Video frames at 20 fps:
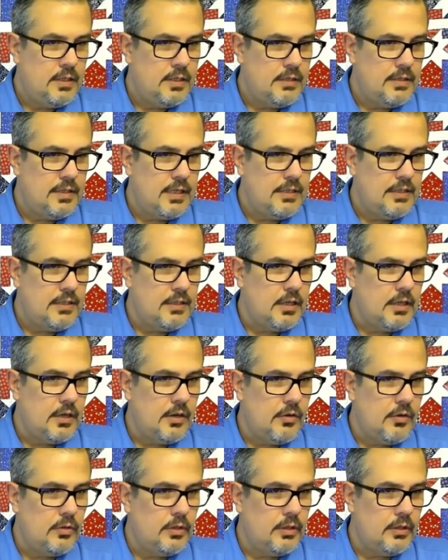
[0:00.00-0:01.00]
Get that to
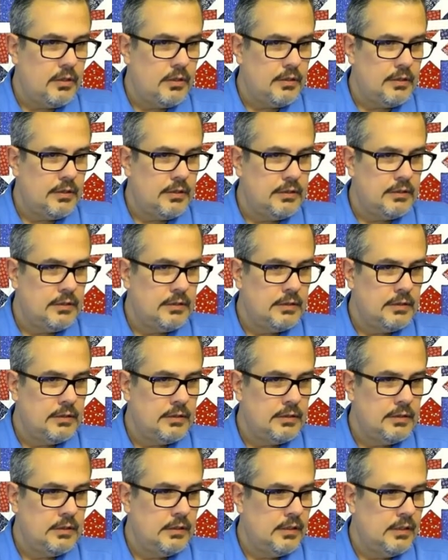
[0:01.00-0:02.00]
go.
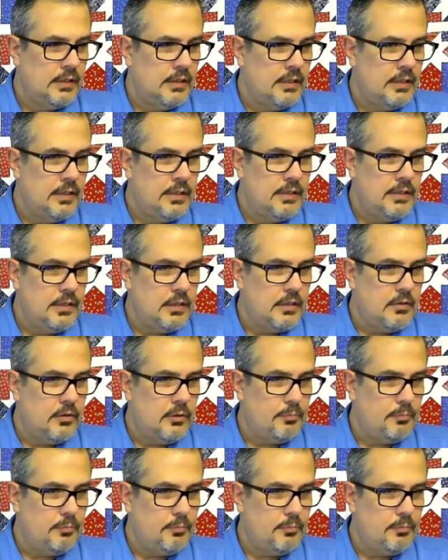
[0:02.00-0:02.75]
There.